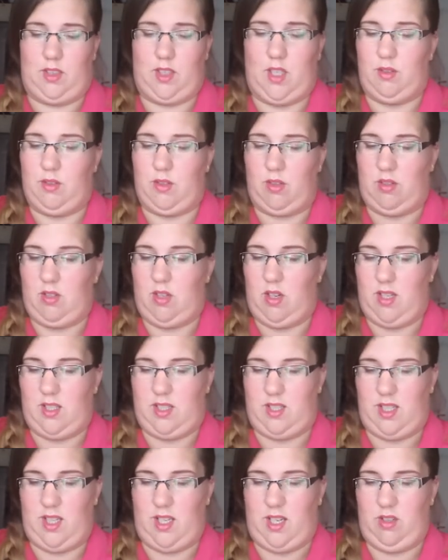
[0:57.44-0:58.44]
Goes on
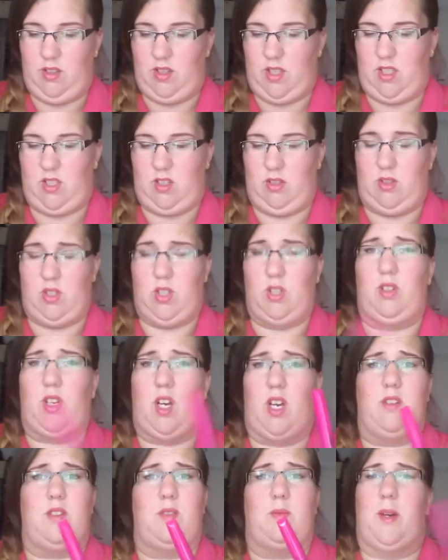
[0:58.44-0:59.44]
nicely. I usually do 2
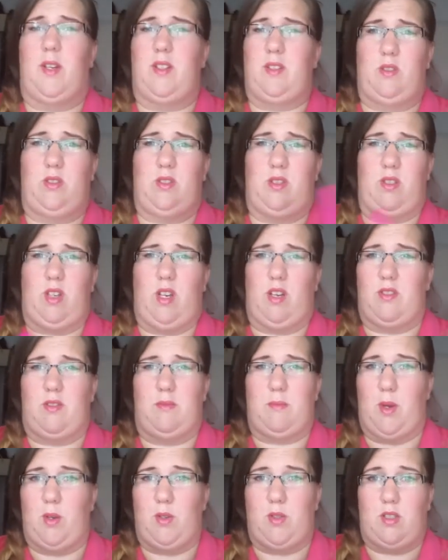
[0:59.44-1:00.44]
coats, but I do 2 coats
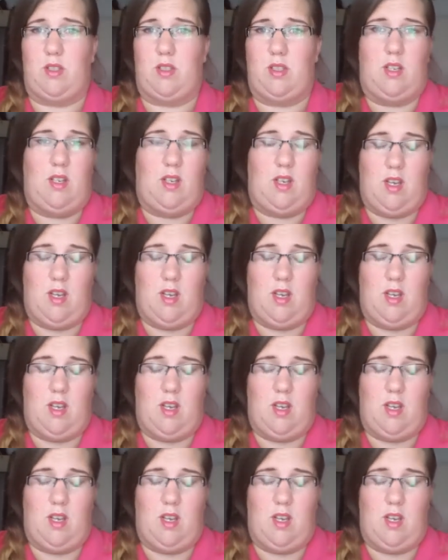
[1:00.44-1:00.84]
of most